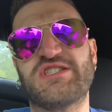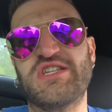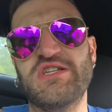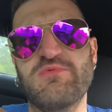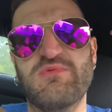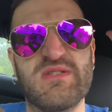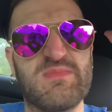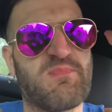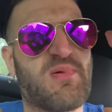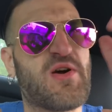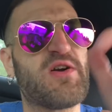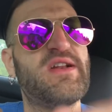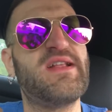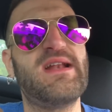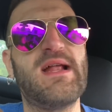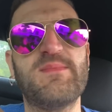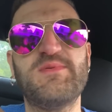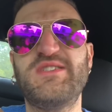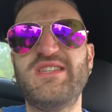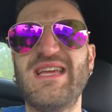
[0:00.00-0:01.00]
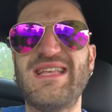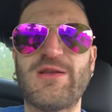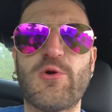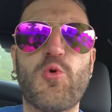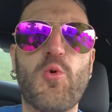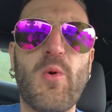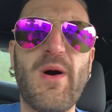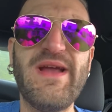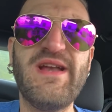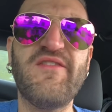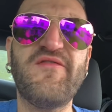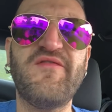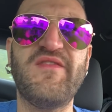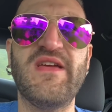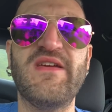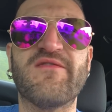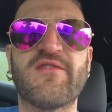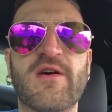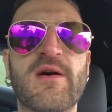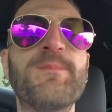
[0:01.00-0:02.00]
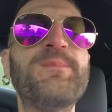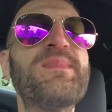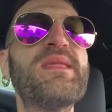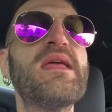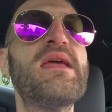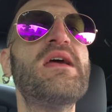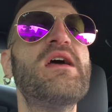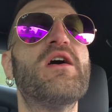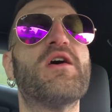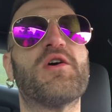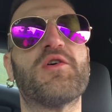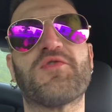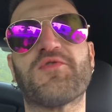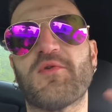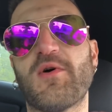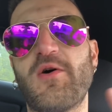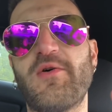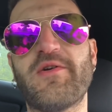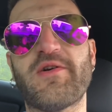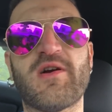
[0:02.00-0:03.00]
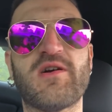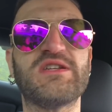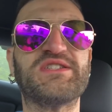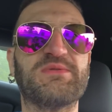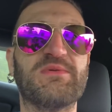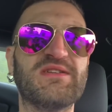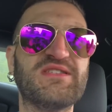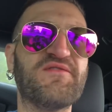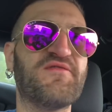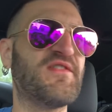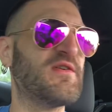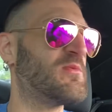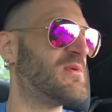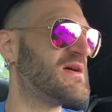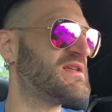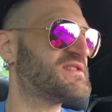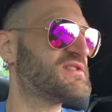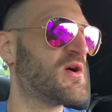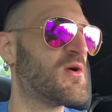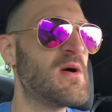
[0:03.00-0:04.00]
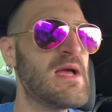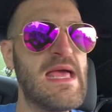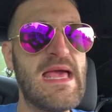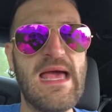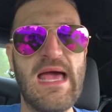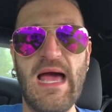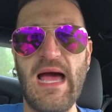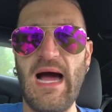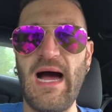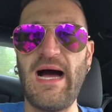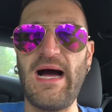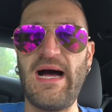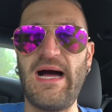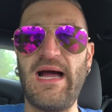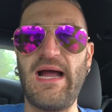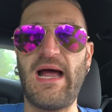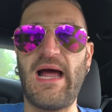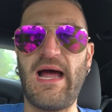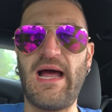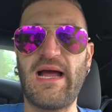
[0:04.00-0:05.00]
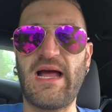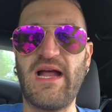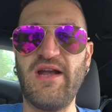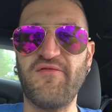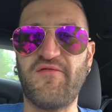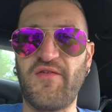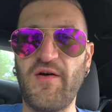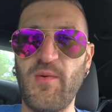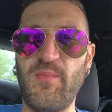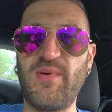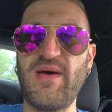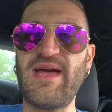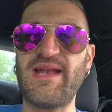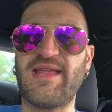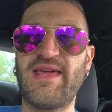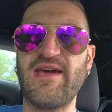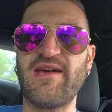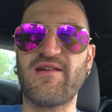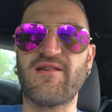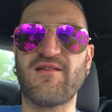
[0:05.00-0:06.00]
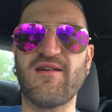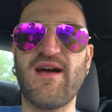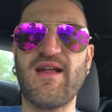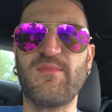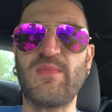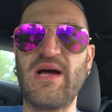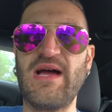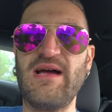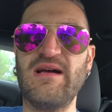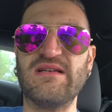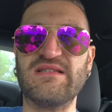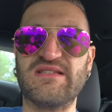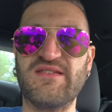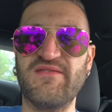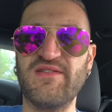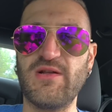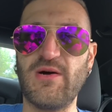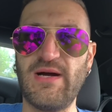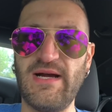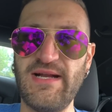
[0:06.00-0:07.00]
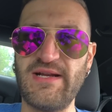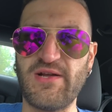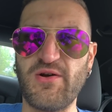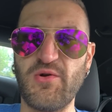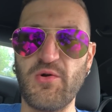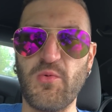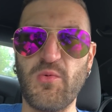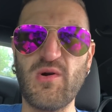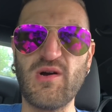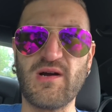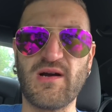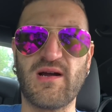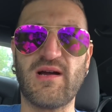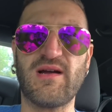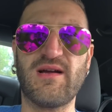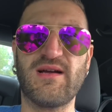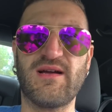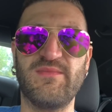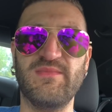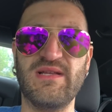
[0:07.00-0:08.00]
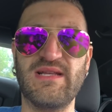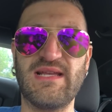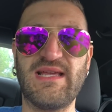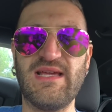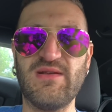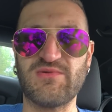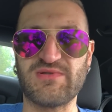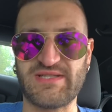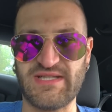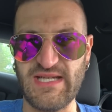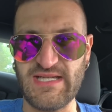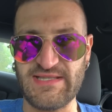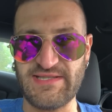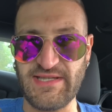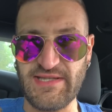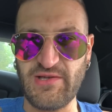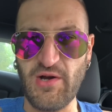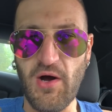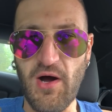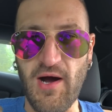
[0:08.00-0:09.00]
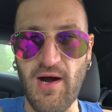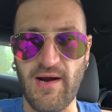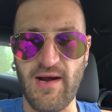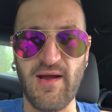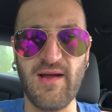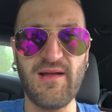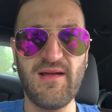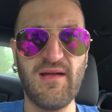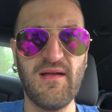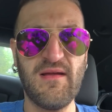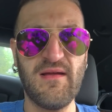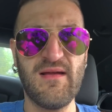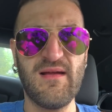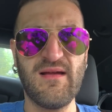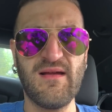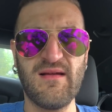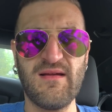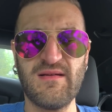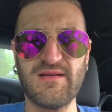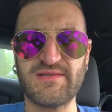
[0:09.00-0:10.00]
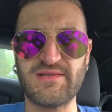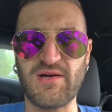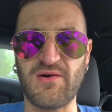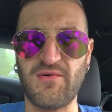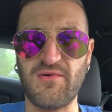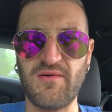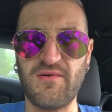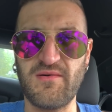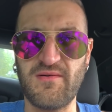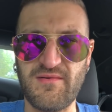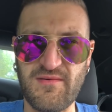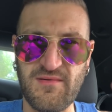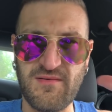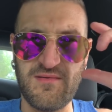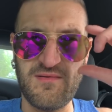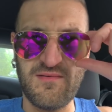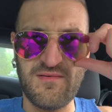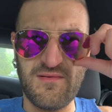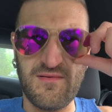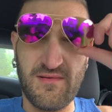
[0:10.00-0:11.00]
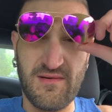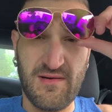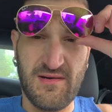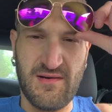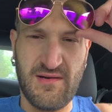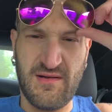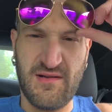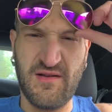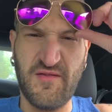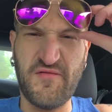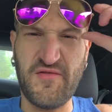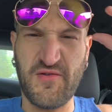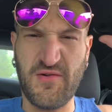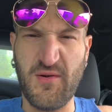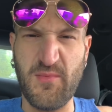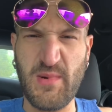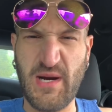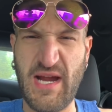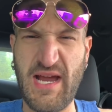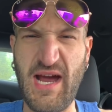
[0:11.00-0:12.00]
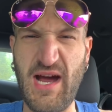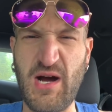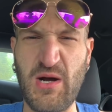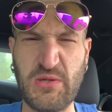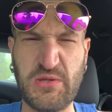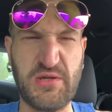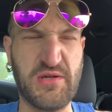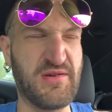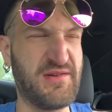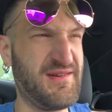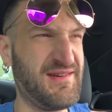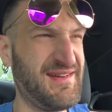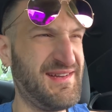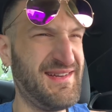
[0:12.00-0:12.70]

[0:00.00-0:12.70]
She was burning up. She had quite a fever. Her throat hurt. She wasn't feeling well. So I kind of felt bad kicking her out of my house, even though I had to go to work. I mean, the kid was sick as a dog. So I left her on my couch.